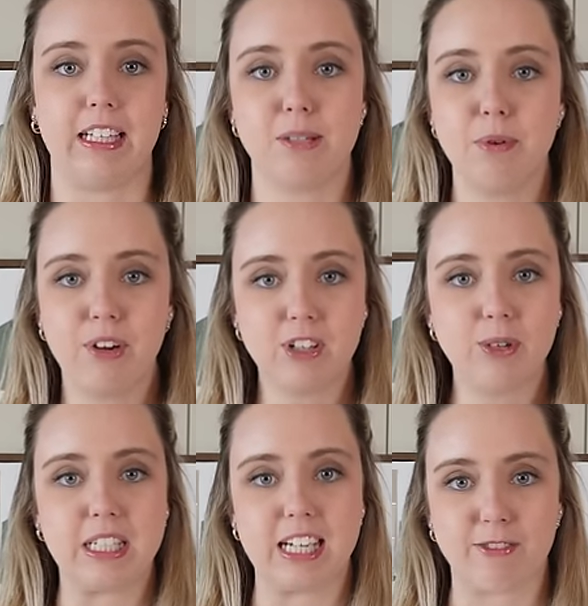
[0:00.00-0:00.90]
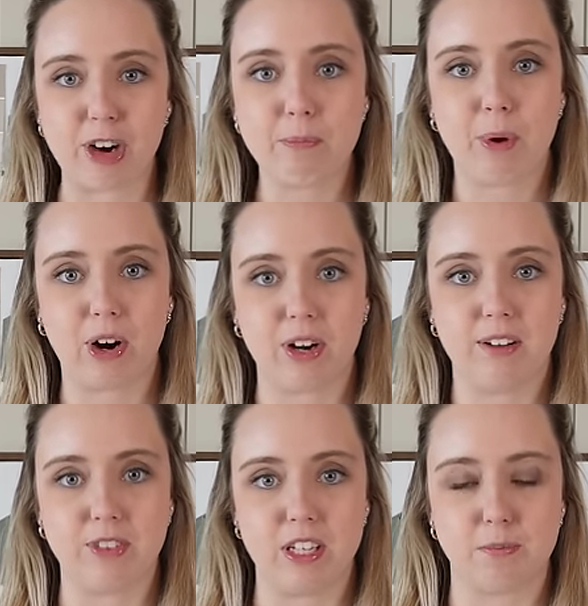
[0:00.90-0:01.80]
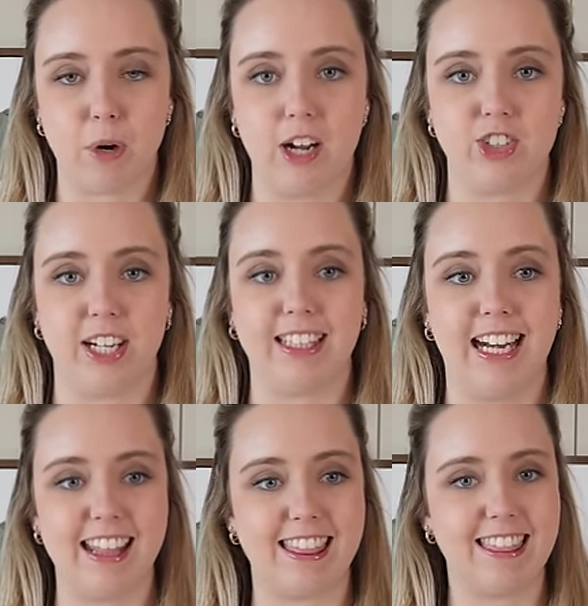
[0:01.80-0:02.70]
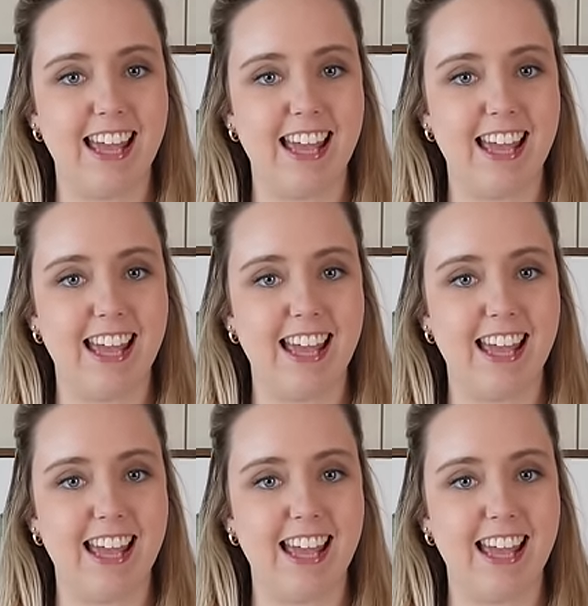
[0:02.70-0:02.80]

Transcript: let's move on to a different part of this project that I